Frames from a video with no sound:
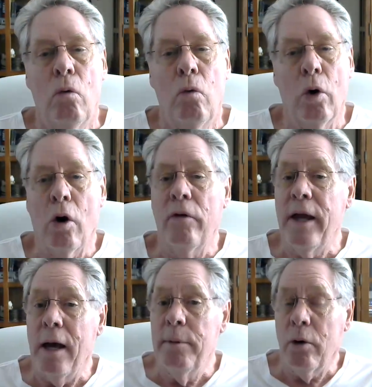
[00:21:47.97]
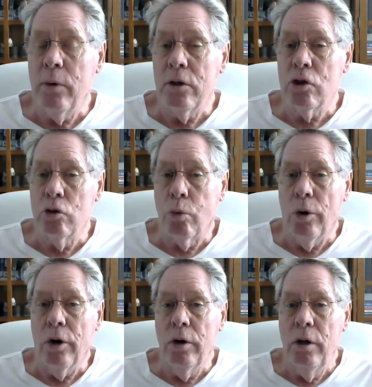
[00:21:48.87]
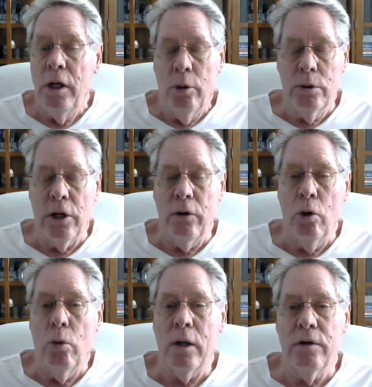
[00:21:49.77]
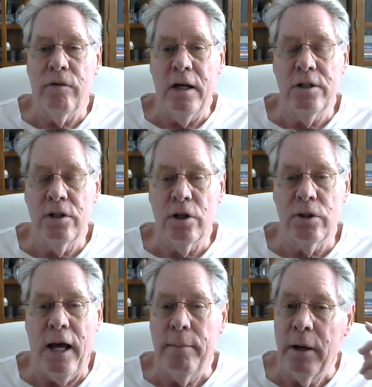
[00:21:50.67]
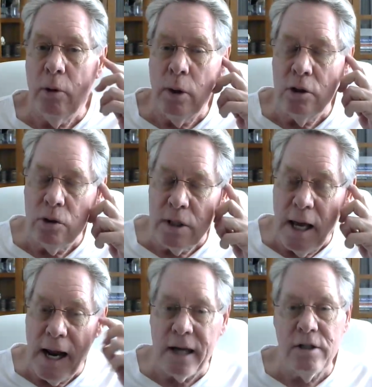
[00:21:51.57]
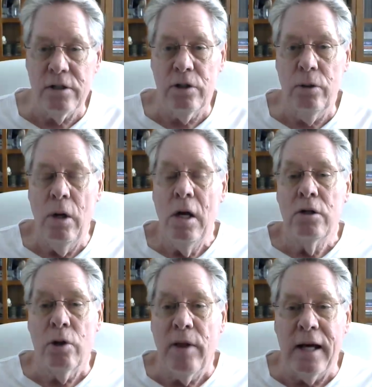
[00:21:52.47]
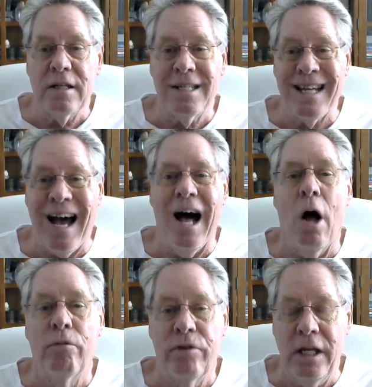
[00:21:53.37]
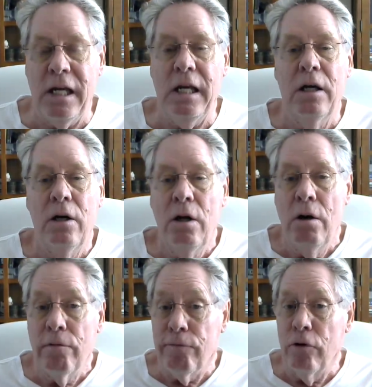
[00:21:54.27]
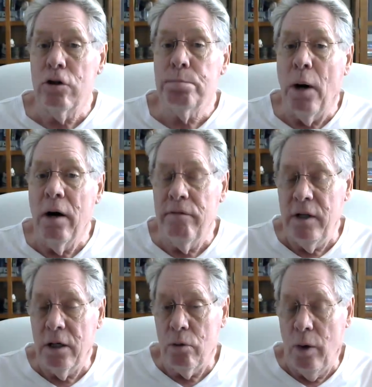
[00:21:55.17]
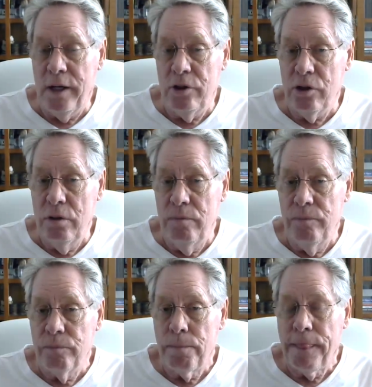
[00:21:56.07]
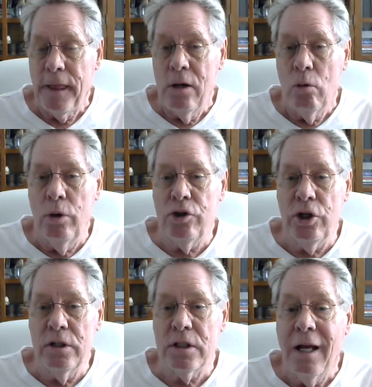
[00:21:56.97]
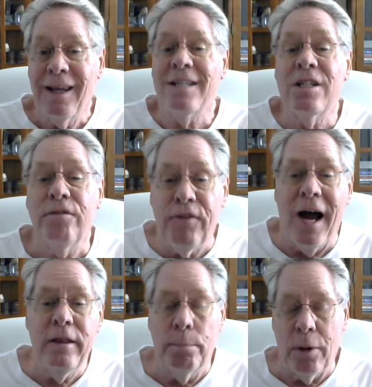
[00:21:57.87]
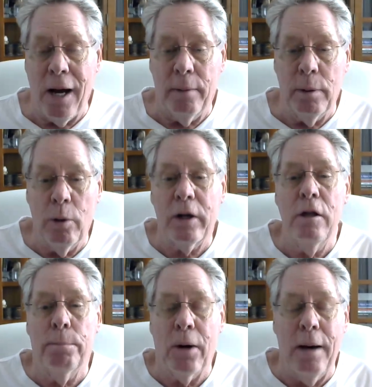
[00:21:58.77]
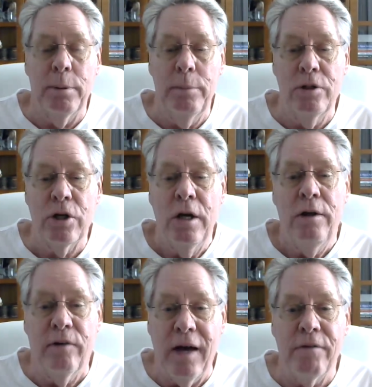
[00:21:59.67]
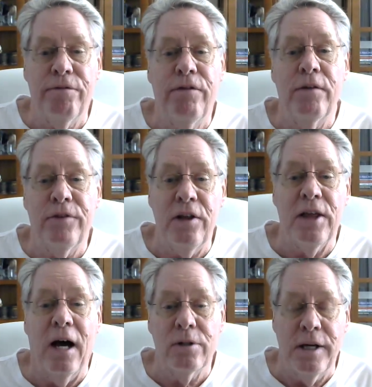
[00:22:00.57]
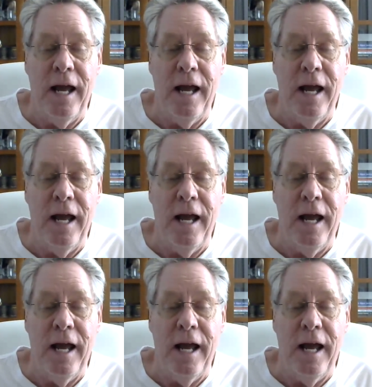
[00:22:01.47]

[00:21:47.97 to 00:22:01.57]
where all the admin credentials were. It would tell you what devices those admin credentials had access to. So that solves the first part of the equation, which is, let's define the problem. Okay, the problem is you've got 50,000